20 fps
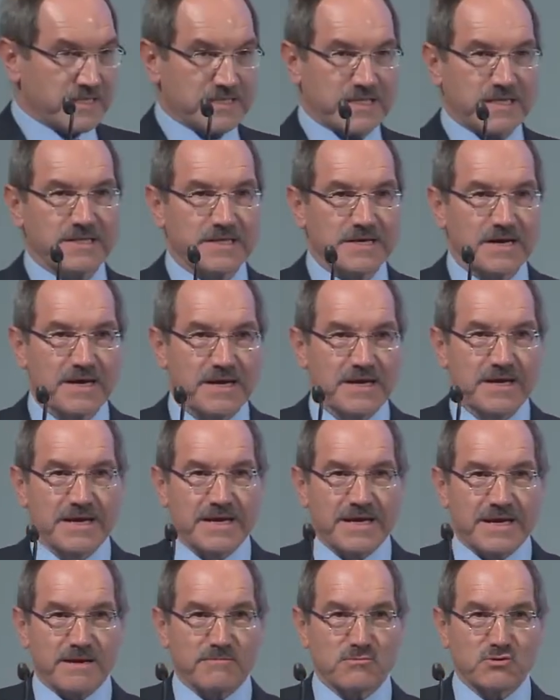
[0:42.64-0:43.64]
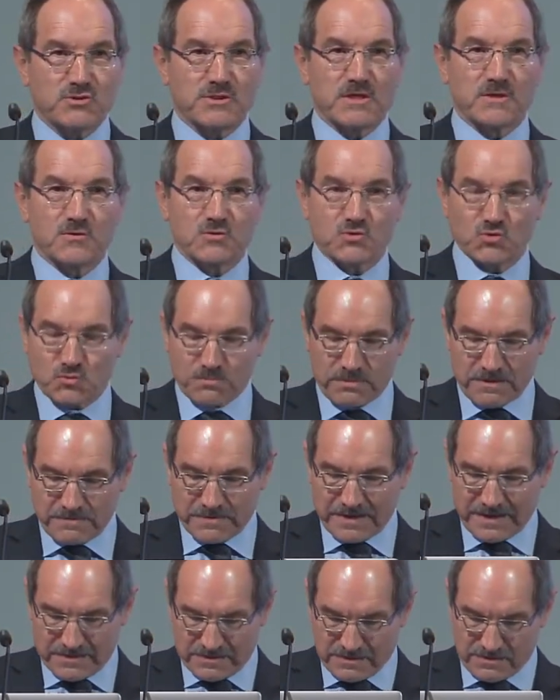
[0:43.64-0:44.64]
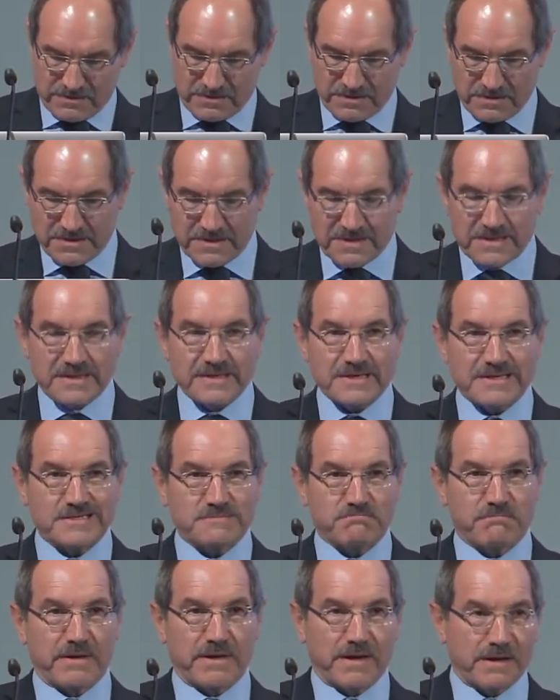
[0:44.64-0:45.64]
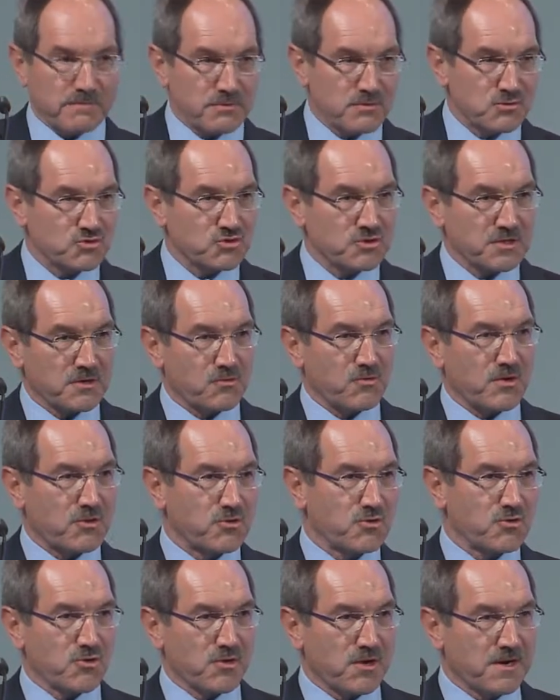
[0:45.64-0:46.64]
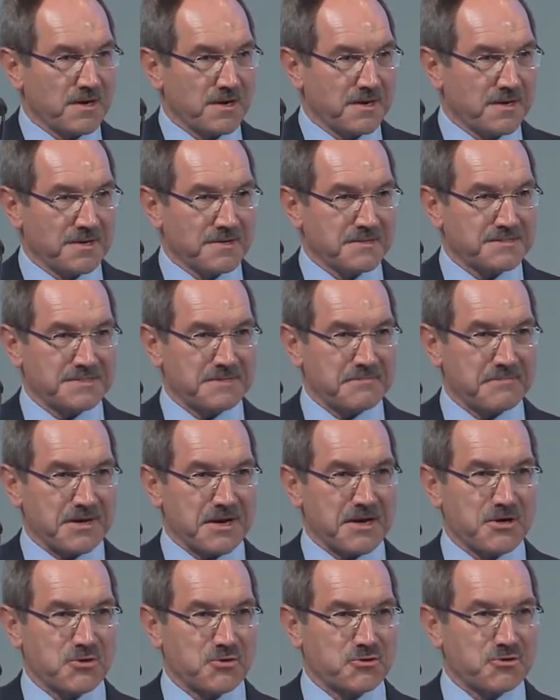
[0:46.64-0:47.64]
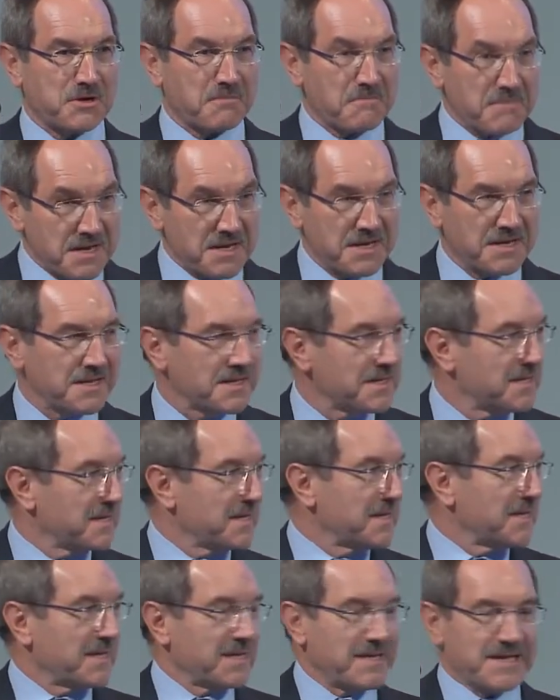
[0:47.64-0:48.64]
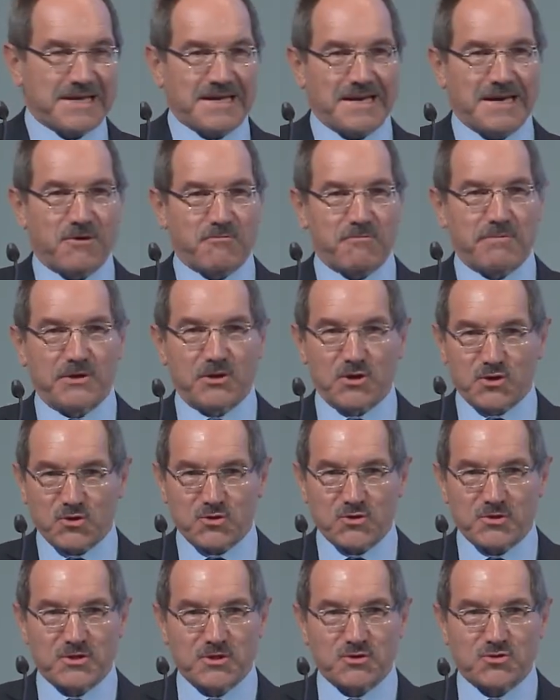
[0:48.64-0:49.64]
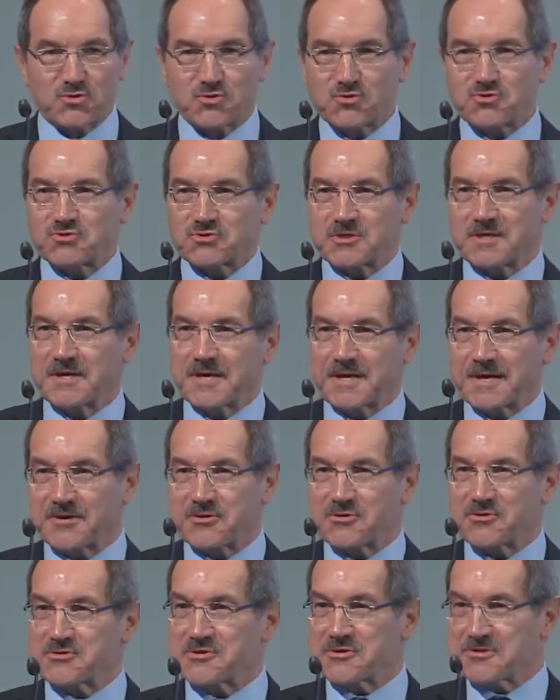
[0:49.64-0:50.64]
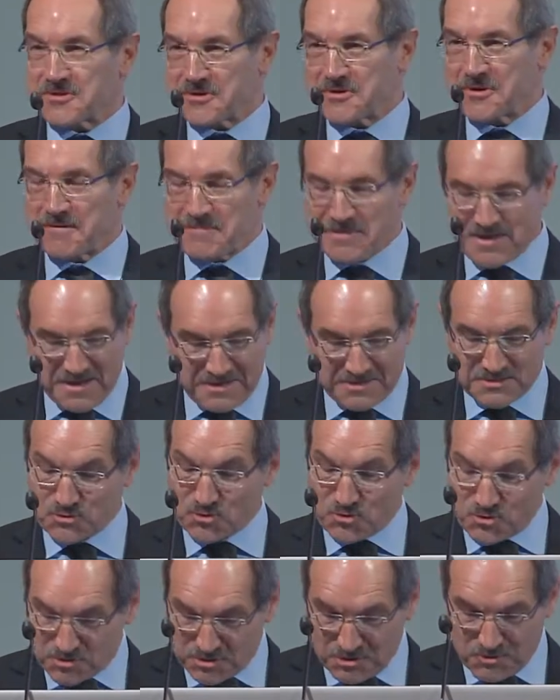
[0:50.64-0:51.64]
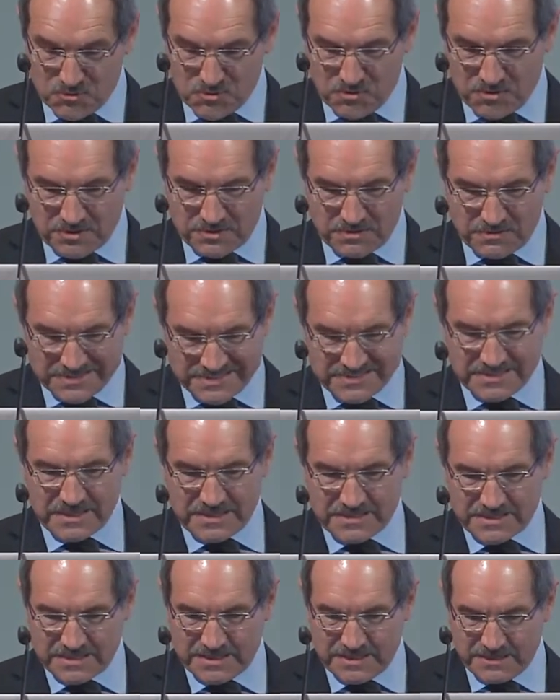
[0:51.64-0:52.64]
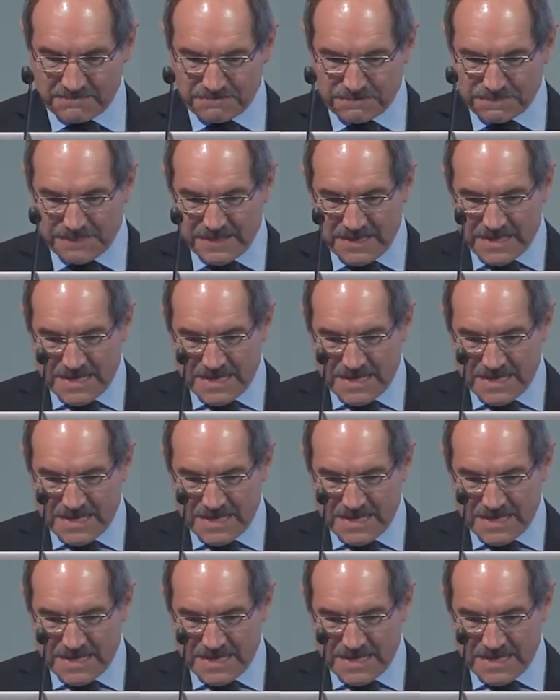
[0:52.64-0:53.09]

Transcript: the Banco Santander, and thanks to this bank, we have been able to organize this seminar, and I hope that you will enjoy